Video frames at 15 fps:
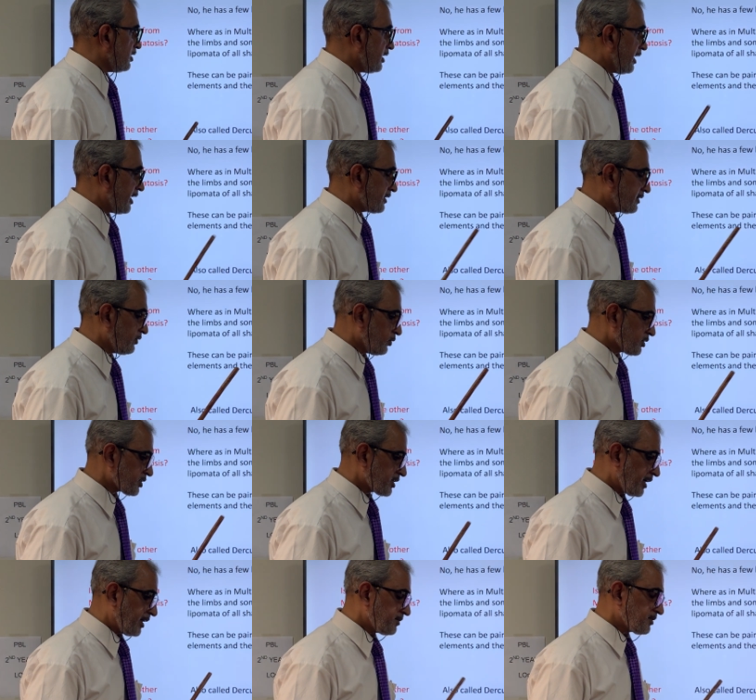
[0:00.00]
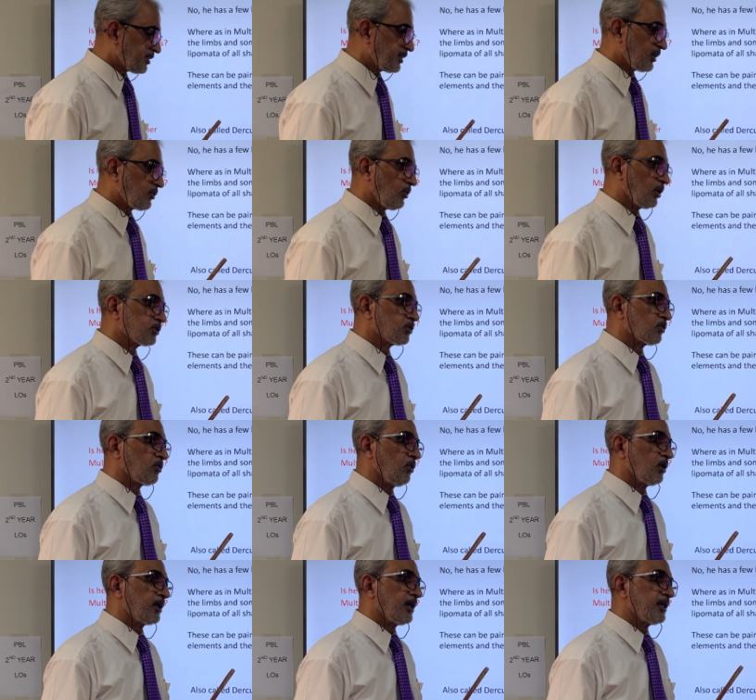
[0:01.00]
At those times, they are also
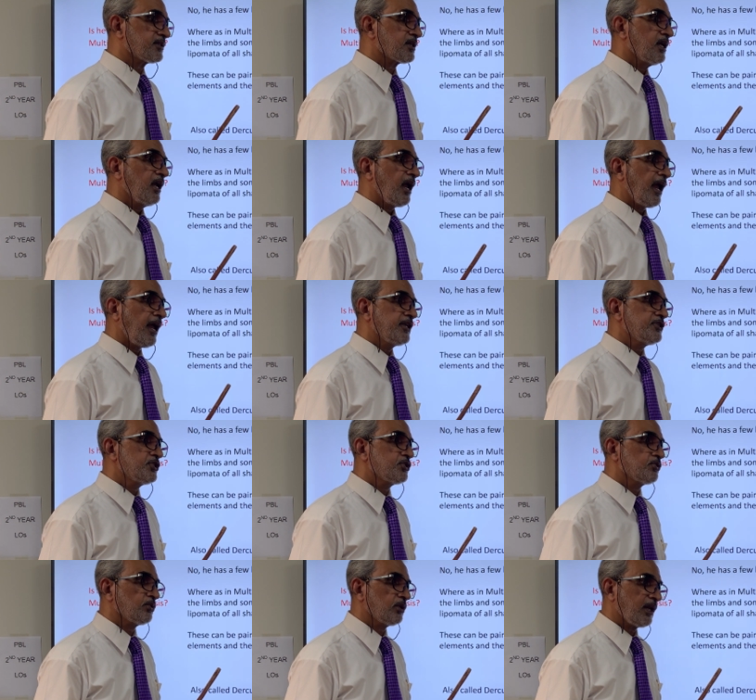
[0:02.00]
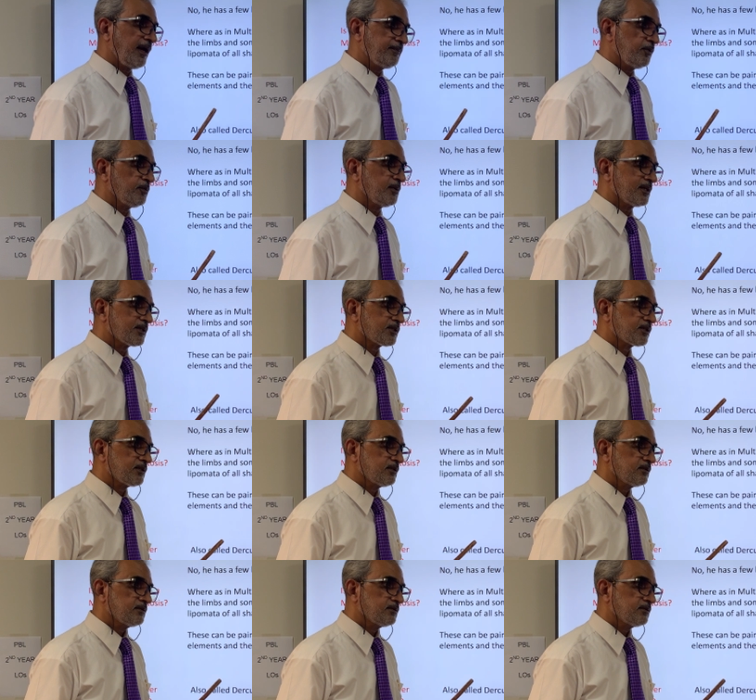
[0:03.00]
called as angiolipomas.